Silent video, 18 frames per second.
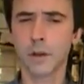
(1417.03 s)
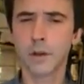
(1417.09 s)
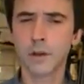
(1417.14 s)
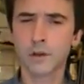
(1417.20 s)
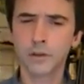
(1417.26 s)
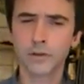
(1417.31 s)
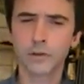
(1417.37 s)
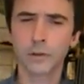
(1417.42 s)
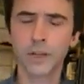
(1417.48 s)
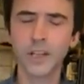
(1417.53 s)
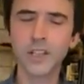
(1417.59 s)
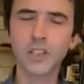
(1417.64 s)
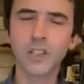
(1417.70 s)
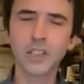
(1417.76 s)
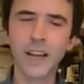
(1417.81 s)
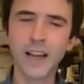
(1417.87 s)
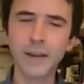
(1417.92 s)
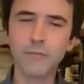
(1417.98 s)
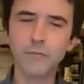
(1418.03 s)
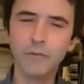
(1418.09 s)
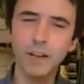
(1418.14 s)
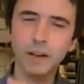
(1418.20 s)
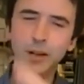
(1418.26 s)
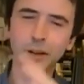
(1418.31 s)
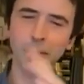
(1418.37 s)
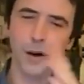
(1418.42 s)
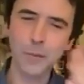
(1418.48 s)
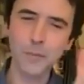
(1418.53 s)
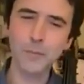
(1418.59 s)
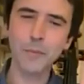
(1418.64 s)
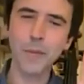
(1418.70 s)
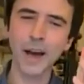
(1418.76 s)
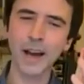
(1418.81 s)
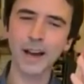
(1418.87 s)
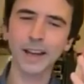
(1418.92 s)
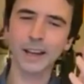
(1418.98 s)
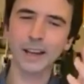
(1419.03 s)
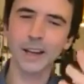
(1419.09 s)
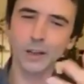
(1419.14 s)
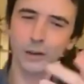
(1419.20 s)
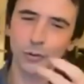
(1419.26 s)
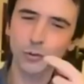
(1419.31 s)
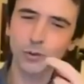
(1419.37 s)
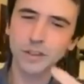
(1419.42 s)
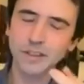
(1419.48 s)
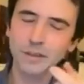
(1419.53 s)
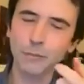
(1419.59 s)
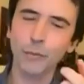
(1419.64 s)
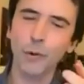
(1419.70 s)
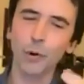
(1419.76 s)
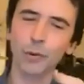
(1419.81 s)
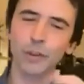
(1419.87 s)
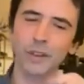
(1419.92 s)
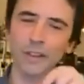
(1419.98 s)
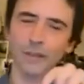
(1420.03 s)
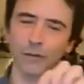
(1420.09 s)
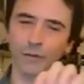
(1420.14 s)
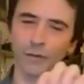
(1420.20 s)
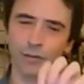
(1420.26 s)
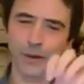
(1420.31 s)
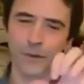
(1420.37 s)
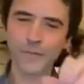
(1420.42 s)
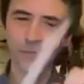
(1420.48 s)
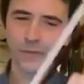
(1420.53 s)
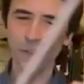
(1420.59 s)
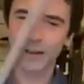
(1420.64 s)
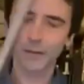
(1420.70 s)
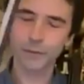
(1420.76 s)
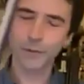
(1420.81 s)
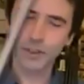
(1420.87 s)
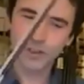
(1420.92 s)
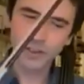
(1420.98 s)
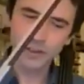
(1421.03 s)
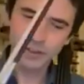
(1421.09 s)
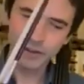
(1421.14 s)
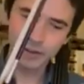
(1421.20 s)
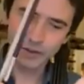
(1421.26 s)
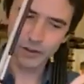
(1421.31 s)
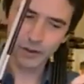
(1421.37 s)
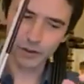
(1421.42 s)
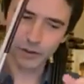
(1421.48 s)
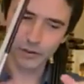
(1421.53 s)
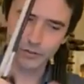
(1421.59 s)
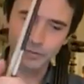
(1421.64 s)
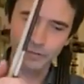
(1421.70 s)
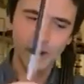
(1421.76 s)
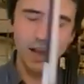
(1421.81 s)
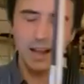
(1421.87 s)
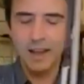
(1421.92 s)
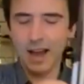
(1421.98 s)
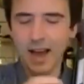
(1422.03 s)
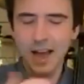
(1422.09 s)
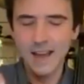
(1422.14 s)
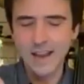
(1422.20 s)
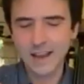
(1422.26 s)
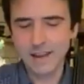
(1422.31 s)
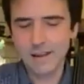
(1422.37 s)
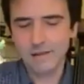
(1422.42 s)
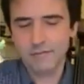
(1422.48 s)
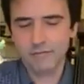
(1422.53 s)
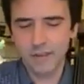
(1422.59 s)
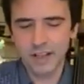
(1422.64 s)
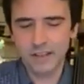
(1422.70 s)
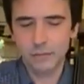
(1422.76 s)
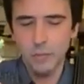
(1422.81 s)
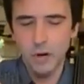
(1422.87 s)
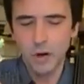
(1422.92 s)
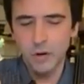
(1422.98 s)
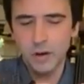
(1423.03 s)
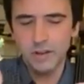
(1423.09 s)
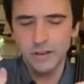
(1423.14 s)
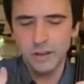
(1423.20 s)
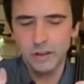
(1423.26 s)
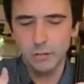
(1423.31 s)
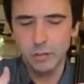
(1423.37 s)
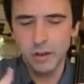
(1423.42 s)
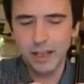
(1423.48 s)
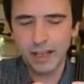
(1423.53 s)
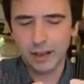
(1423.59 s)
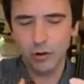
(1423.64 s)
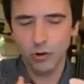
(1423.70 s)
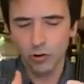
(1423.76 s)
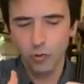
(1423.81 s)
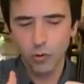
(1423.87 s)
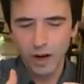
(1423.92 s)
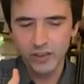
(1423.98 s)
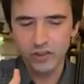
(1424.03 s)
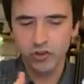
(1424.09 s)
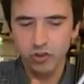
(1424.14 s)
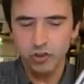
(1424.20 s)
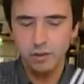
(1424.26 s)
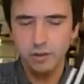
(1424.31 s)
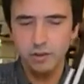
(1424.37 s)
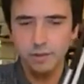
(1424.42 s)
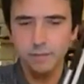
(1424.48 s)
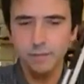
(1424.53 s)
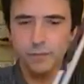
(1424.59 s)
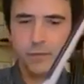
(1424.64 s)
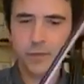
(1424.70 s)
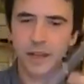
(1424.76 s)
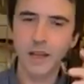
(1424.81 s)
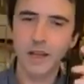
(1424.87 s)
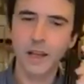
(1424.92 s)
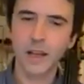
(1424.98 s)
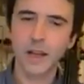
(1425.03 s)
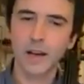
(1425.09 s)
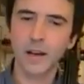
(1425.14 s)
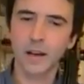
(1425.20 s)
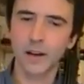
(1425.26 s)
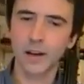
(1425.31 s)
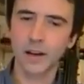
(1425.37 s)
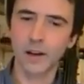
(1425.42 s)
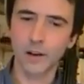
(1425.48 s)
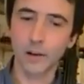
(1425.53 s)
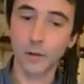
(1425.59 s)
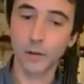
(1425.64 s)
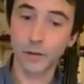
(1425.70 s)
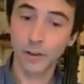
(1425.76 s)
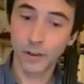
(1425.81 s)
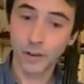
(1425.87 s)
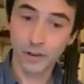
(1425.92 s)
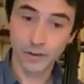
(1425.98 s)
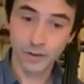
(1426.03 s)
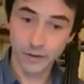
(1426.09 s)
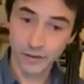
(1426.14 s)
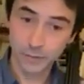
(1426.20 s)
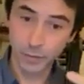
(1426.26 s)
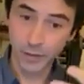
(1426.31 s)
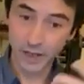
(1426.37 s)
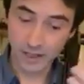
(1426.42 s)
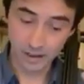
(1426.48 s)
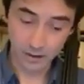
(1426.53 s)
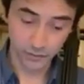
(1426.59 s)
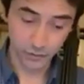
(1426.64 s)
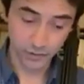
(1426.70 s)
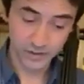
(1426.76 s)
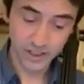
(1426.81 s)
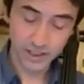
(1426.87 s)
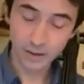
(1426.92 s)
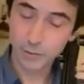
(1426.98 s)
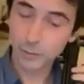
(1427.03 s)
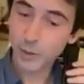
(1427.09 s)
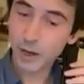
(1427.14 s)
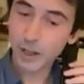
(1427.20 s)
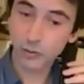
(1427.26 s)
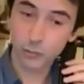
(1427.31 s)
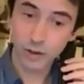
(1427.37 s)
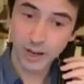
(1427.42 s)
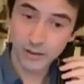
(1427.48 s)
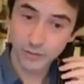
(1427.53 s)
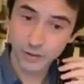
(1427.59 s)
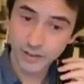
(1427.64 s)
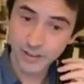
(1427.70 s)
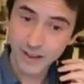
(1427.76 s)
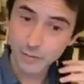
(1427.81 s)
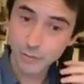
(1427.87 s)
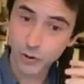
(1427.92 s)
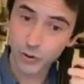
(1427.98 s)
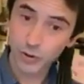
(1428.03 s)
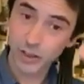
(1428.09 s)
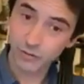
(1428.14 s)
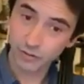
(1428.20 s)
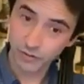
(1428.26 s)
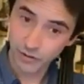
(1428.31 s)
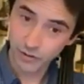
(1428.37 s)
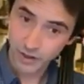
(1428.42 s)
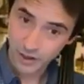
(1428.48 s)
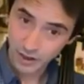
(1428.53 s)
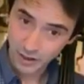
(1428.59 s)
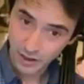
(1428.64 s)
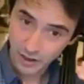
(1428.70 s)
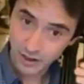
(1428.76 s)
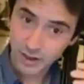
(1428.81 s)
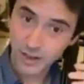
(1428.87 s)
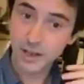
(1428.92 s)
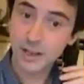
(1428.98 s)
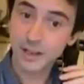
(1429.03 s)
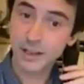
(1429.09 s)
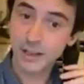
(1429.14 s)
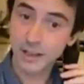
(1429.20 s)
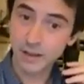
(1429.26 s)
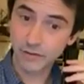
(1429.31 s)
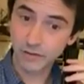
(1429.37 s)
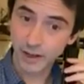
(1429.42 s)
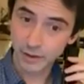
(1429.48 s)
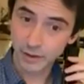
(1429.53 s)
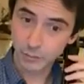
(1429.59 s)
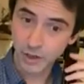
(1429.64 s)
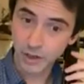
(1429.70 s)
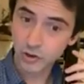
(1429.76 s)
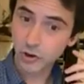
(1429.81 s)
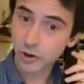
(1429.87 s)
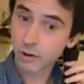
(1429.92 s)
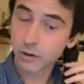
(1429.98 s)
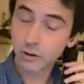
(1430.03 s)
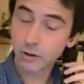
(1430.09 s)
So each time we come back to this motive, which is a sort of, I experienced it a bit like a question. In the beginning of the second part, we have the same motif in E flat major.